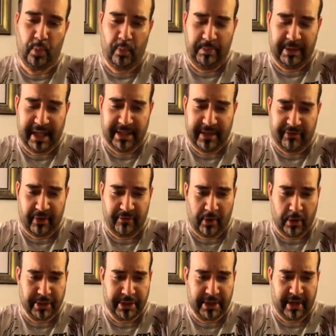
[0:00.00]
We play different
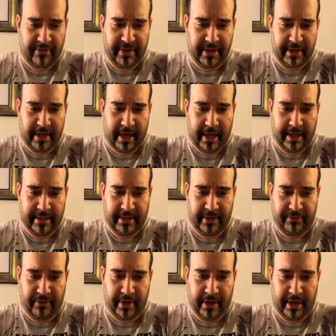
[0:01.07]
versions of it,
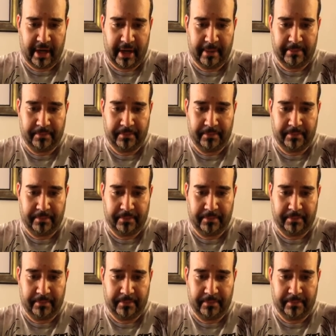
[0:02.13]
different